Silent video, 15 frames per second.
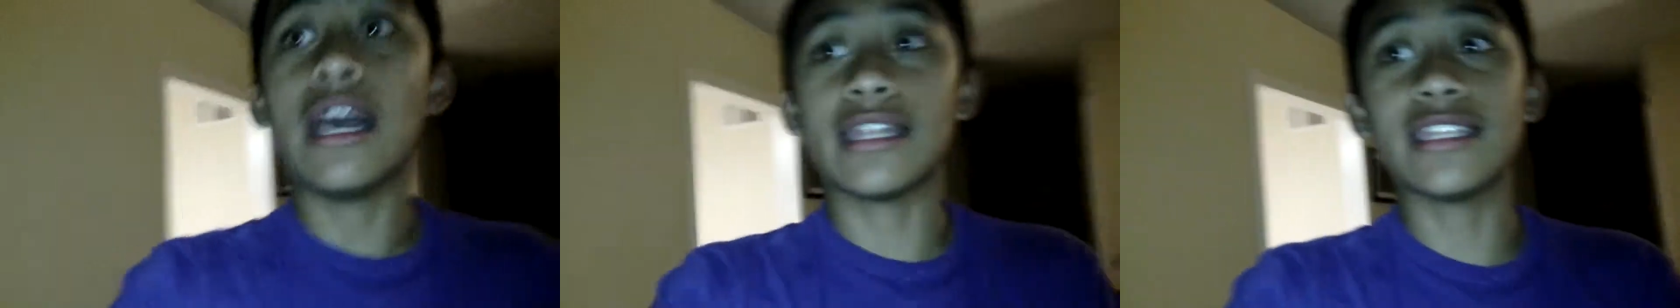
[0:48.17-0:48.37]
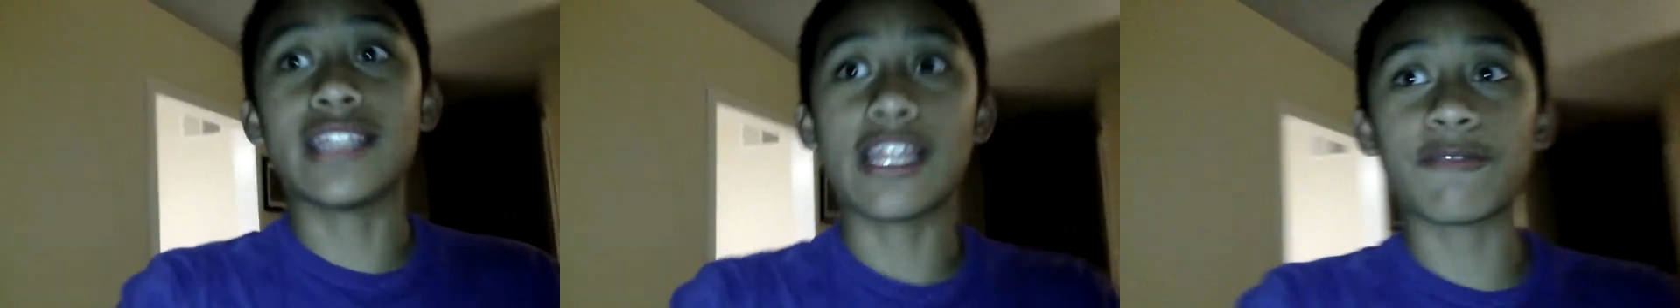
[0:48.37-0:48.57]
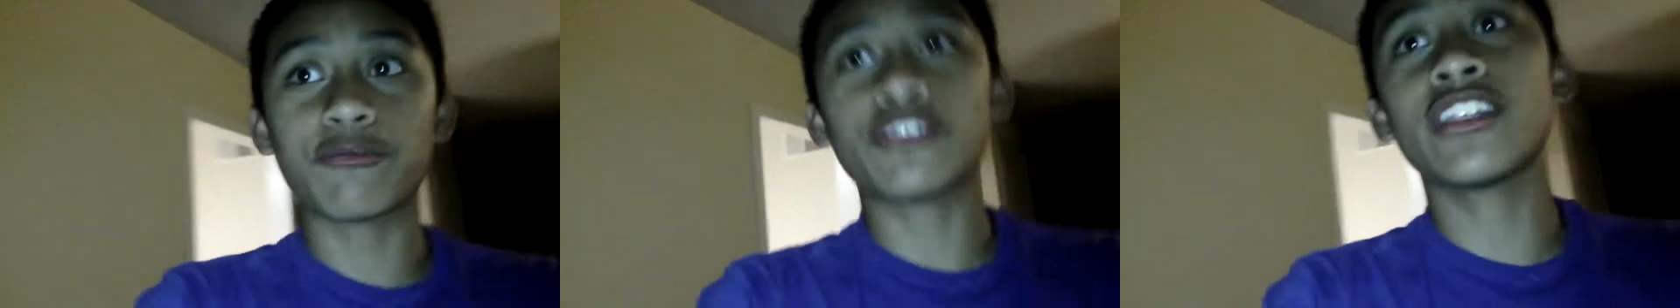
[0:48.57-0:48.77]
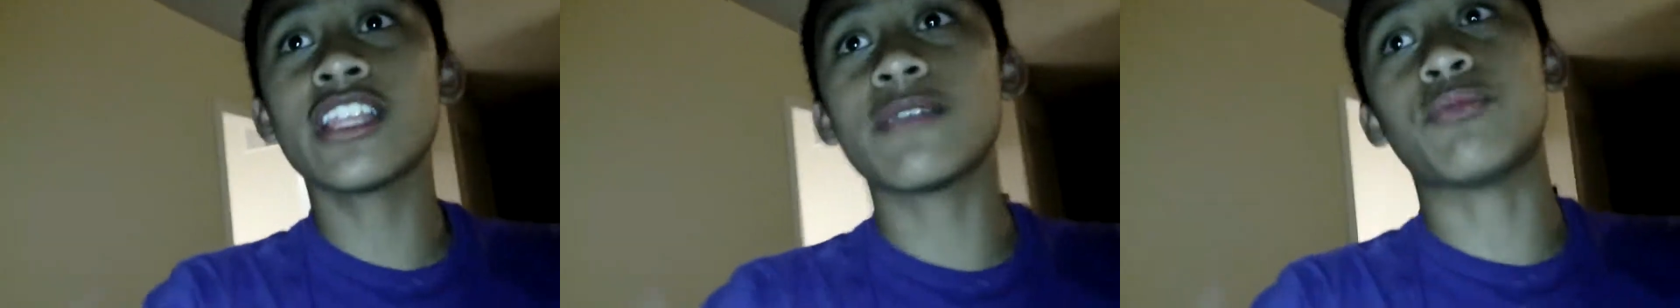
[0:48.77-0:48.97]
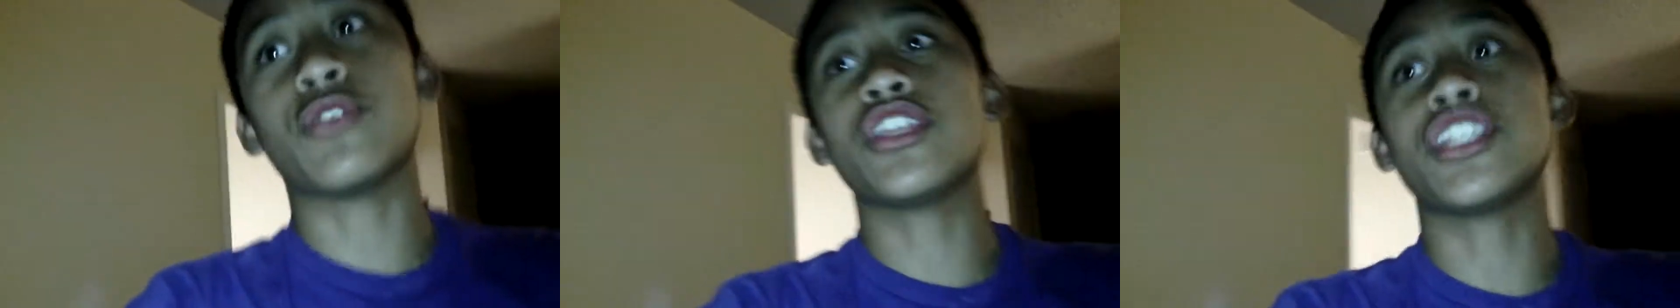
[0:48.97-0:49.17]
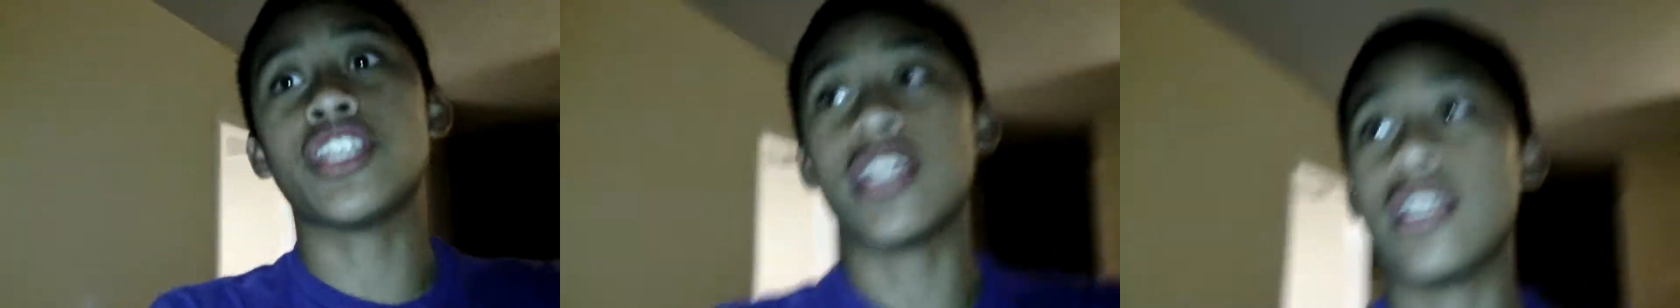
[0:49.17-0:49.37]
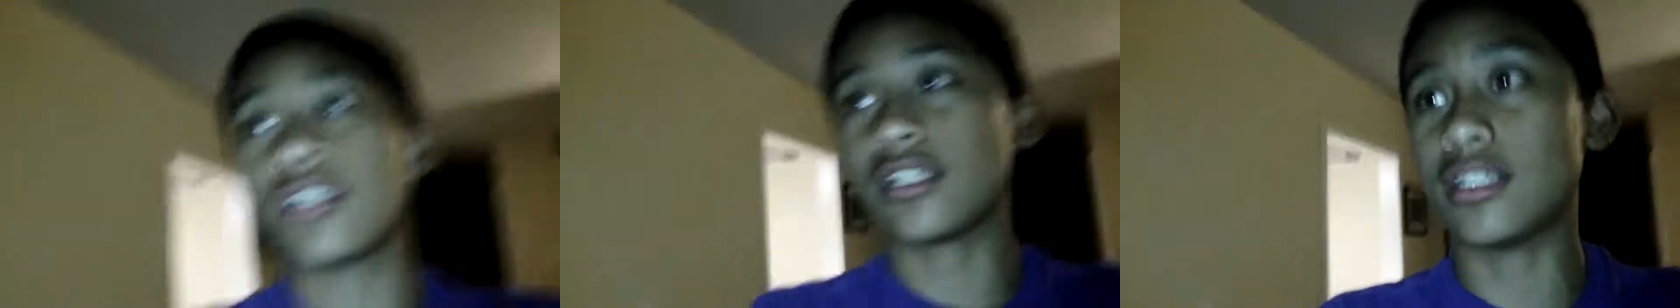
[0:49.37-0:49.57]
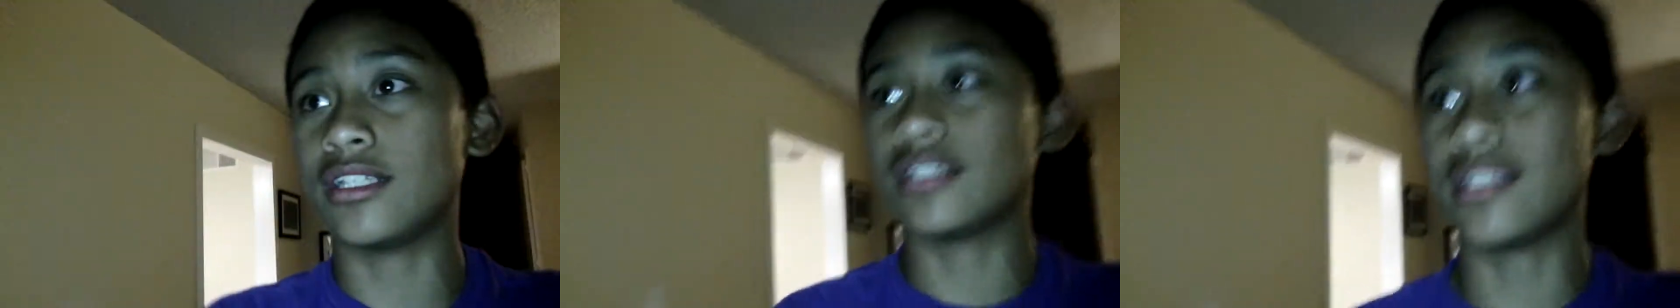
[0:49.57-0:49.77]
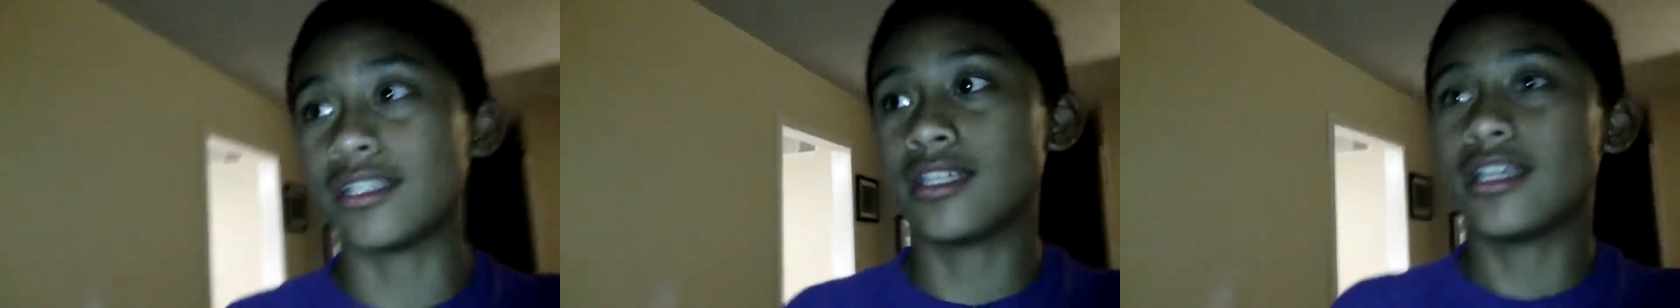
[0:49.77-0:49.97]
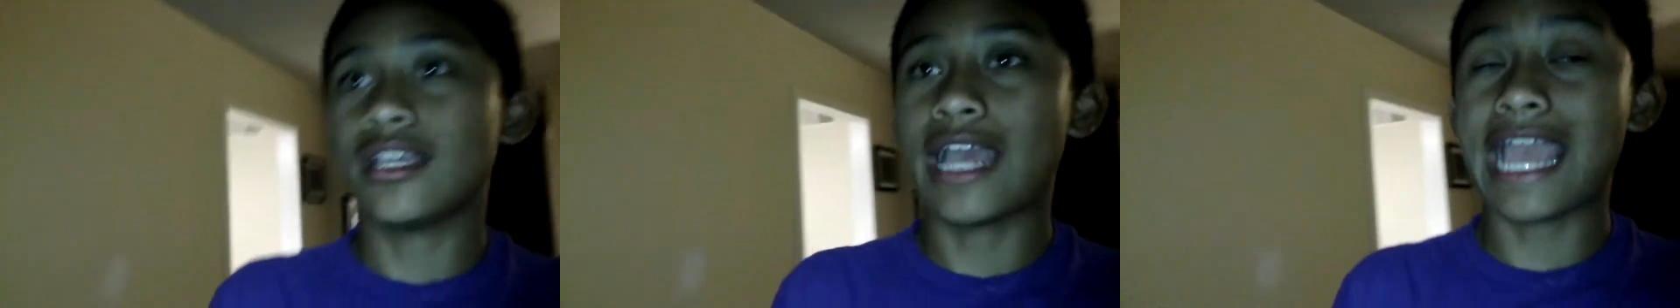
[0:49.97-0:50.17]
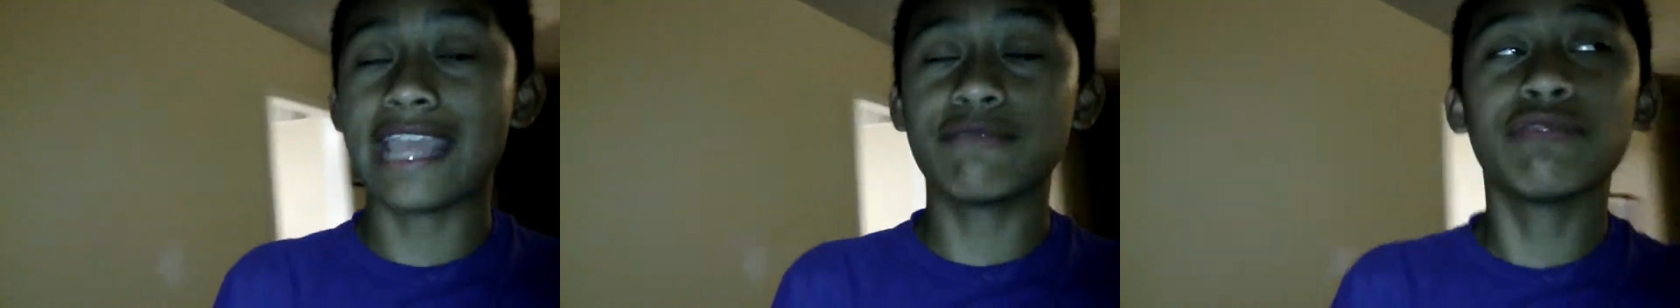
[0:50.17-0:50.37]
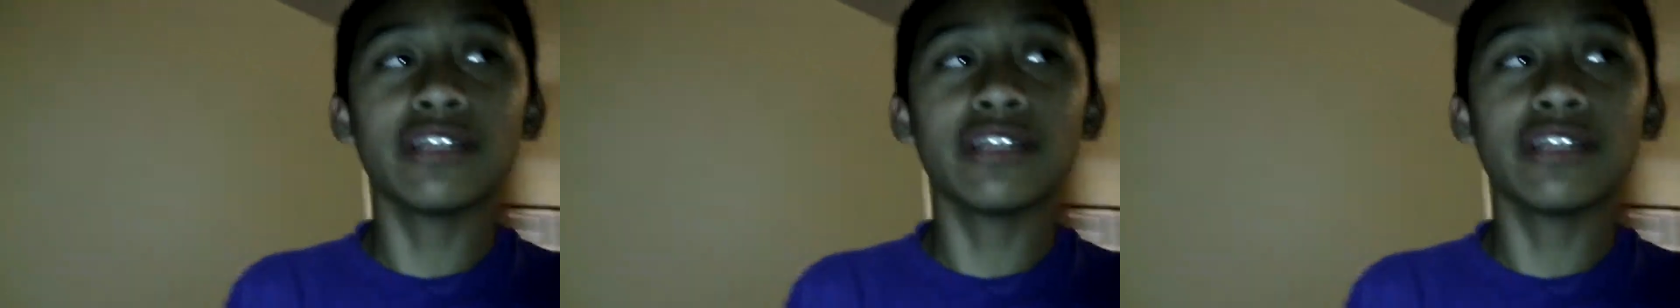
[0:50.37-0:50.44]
then I'd really appreciate it because I